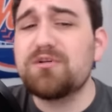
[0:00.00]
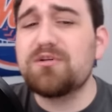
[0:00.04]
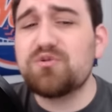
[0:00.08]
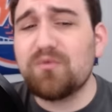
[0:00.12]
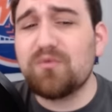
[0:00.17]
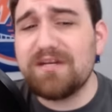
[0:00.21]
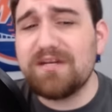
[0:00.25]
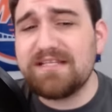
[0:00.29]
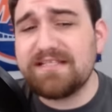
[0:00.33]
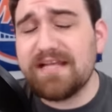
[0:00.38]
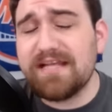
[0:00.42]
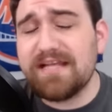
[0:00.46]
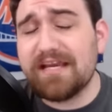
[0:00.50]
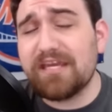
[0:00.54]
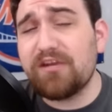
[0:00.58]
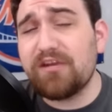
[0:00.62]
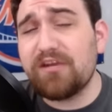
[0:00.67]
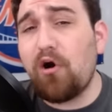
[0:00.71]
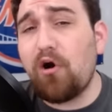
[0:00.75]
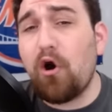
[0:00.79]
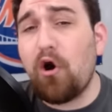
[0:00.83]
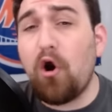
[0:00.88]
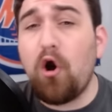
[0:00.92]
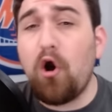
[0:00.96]
22nd,
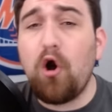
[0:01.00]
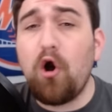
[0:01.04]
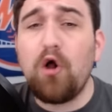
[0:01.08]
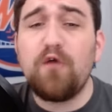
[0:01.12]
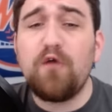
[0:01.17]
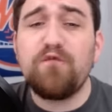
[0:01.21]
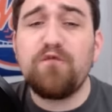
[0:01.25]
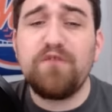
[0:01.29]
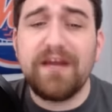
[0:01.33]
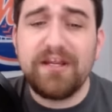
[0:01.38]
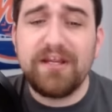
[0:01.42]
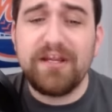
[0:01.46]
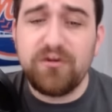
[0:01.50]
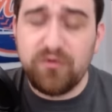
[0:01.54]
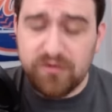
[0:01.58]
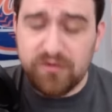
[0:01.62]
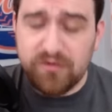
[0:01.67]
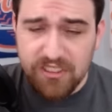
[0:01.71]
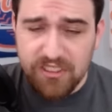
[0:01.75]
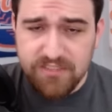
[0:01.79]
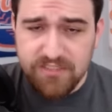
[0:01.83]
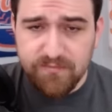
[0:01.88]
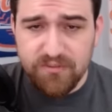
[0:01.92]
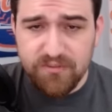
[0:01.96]
all FanDuel
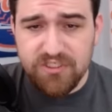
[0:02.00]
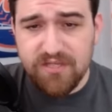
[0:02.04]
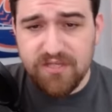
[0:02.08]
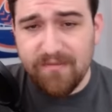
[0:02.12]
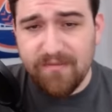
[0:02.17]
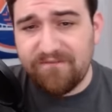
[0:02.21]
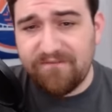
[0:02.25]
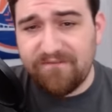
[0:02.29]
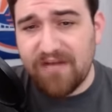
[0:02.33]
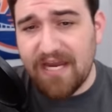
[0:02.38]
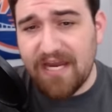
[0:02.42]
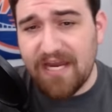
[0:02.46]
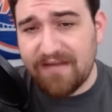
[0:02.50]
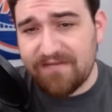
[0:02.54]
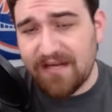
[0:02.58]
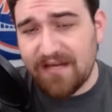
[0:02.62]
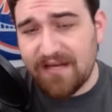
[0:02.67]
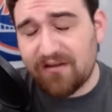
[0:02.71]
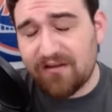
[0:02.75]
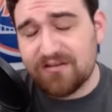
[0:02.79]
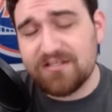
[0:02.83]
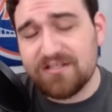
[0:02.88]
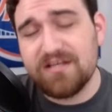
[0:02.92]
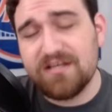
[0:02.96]
customers can bet
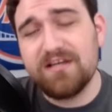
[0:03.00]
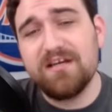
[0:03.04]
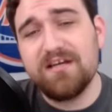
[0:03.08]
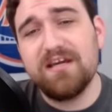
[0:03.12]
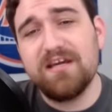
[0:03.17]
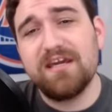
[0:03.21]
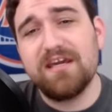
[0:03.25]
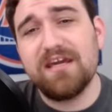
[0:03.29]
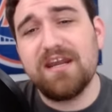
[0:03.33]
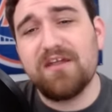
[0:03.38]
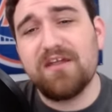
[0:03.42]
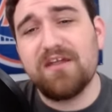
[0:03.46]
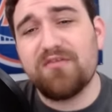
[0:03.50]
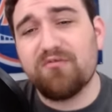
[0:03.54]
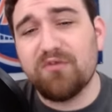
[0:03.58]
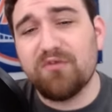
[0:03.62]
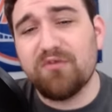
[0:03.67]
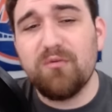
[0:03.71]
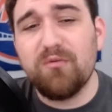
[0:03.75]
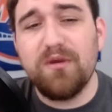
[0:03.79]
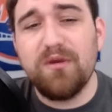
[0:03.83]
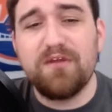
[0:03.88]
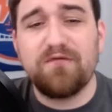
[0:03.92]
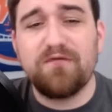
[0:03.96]
$5 and get a
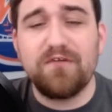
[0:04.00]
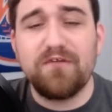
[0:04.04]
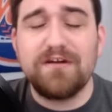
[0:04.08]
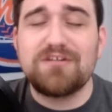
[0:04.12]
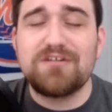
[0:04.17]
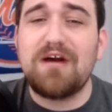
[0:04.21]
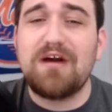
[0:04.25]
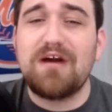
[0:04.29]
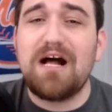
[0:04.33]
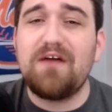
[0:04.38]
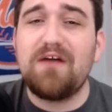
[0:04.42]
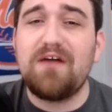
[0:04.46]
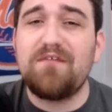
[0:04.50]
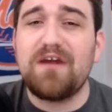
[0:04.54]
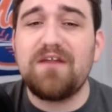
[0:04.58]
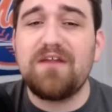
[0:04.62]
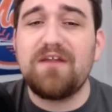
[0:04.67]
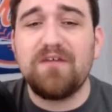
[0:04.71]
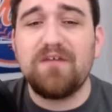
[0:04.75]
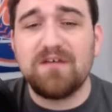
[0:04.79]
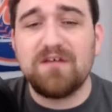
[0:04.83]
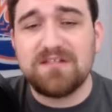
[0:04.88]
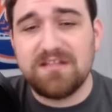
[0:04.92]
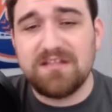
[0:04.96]
three-week free trial of
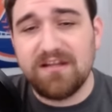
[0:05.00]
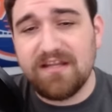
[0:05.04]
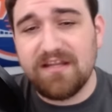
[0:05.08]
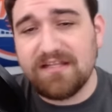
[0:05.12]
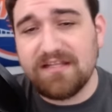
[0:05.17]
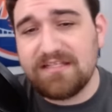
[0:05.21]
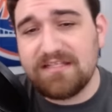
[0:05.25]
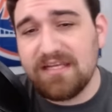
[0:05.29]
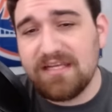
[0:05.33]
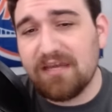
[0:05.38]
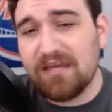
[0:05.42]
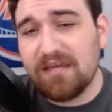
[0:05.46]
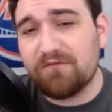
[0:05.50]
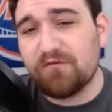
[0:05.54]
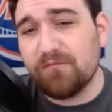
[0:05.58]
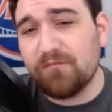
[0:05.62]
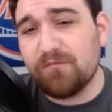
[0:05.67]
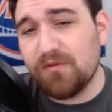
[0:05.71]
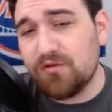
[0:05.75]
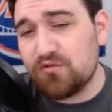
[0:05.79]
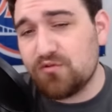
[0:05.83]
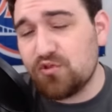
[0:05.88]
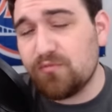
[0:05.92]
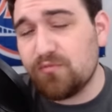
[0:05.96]
NFL Sunday Ticket from
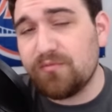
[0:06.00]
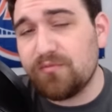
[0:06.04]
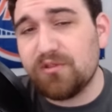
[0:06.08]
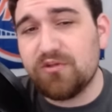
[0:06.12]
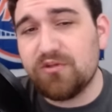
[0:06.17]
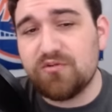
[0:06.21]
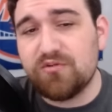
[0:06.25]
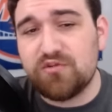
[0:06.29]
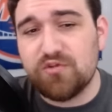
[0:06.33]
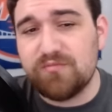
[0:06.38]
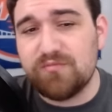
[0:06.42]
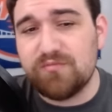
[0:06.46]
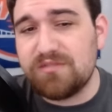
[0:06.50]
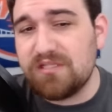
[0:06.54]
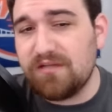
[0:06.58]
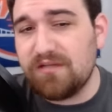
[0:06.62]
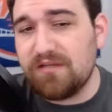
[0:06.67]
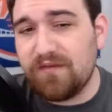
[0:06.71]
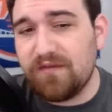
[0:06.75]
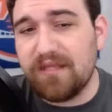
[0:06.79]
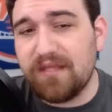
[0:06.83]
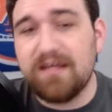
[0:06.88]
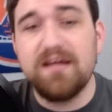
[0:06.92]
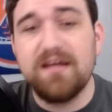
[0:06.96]
YouTube and YouTube
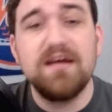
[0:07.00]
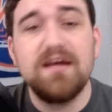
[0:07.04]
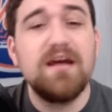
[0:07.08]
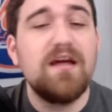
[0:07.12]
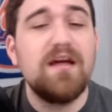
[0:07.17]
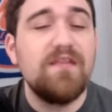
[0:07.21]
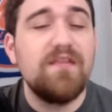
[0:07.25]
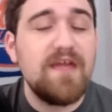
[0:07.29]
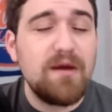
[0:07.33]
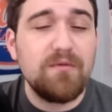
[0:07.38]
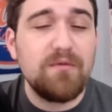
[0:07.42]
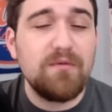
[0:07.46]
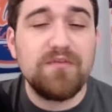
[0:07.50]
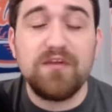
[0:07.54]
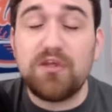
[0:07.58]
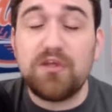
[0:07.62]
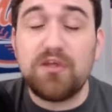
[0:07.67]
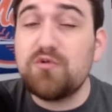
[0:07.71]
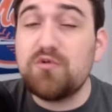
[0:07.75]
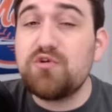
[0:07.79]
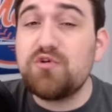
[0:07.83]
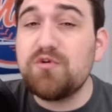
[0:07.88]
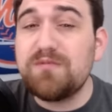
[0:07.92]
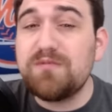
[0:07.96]
TV. Then with a
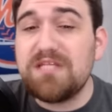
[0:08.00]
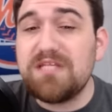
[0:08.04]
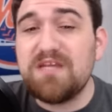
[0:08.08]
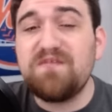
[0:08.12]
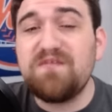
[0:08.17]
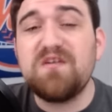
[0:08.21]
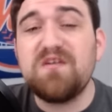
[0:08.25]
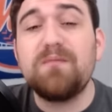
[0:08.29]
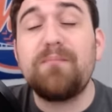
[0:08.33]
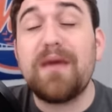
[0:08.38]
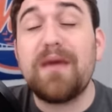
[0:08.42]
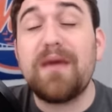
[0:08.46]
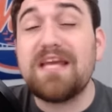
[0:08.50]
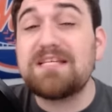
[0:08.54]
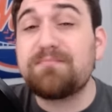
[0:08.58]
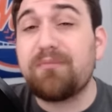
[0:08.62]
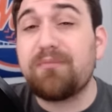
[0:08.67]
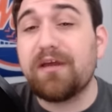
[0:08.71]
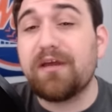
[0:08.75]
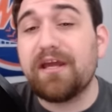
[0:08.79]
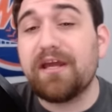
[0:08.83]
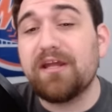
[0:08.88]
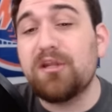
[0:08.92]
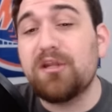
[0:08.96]
YouTube TV base
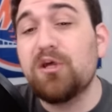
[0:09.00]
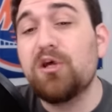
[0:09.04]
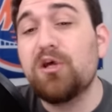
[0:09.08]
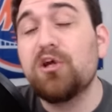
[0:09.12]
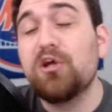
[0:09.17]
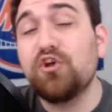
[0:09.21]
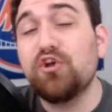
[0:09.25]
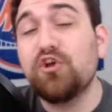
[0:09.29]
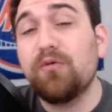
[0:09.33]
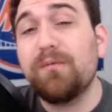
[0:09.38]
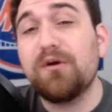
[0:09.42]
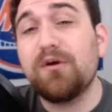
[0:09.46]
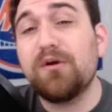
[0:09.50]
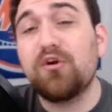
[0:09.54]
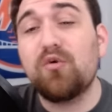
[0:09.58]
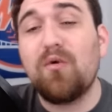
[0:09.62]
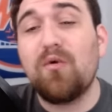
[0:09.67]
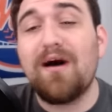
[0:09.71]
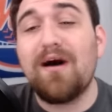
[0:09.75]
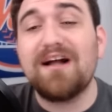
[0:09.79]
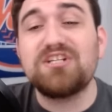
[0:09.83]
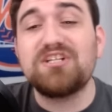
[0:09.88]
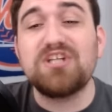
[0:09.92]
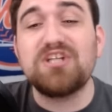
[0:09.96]
plan, you'll be able to
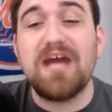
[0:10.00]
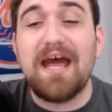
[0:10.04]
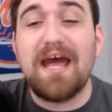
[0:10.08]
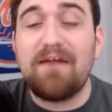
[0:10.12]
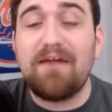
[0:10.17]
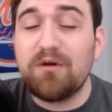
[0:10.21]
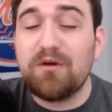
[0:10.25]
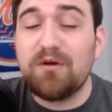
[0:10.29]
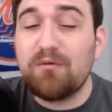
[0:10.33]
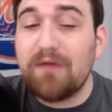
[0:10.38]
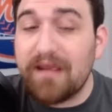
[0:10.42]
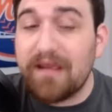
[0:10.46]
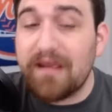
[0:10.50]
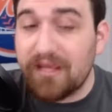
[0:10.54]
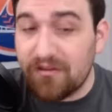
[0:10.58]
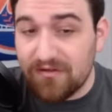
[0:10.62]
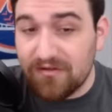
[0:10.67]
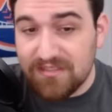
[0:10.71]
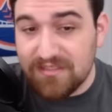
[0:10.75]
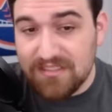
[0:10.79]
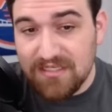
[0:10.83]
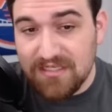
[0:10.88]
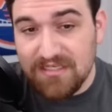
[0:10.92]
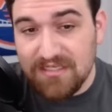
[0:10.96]
watch every
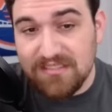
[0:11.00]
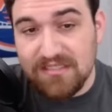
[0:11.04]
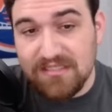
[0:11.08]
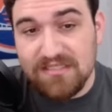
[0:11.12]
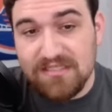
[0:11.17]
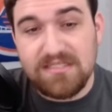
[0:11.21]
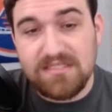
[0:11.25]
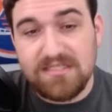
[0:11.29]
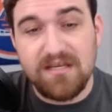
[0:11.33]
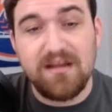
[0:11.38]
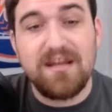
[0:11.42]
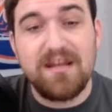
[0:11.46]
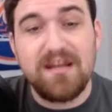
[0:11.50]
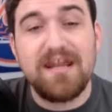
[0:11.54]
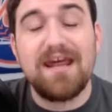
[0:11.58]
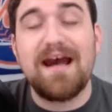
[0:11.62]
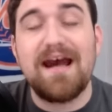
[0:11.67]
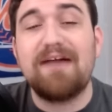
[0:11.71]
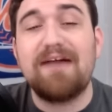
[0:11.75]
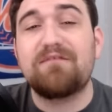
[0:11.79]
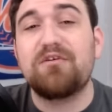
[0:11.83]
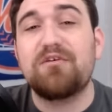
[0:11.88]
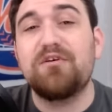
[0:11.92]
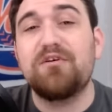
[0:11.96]
regular season Sunday
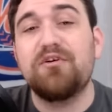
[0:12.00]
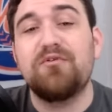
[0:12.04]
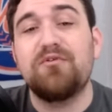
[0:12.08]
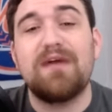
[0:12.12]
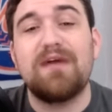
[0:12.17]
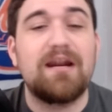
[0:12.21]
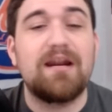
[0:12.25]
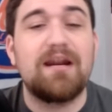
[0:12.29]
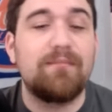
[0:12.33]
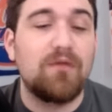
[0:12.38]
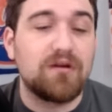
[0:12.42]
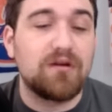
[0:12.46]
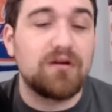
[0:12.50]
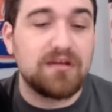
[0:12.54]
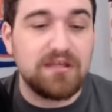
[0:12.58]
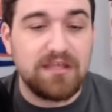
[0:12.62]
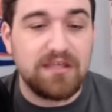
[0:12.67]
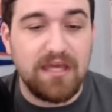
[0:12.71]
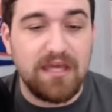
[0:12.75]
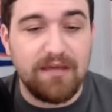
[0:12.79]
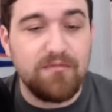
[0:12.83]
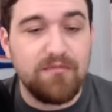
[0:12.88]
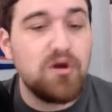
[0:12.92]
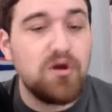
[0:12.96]
afternoon at a market
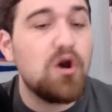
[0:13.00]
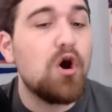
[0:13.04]
game.